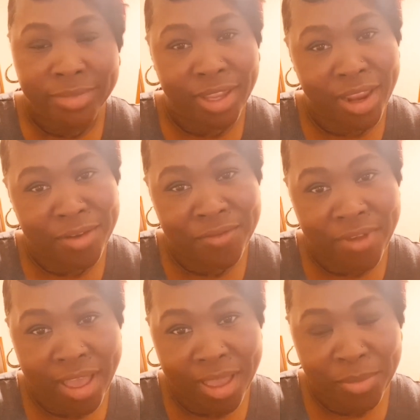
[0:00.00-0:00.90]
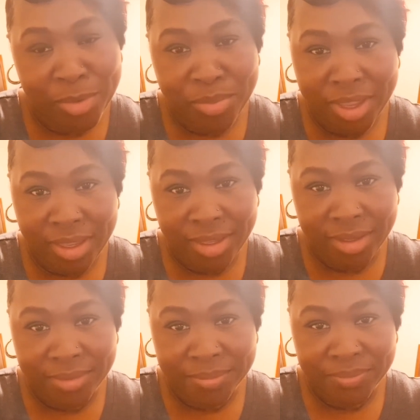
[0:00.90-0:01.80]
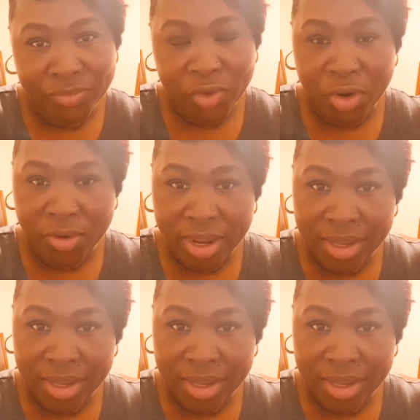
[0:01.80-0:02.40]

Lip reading: and vibe with me. All right.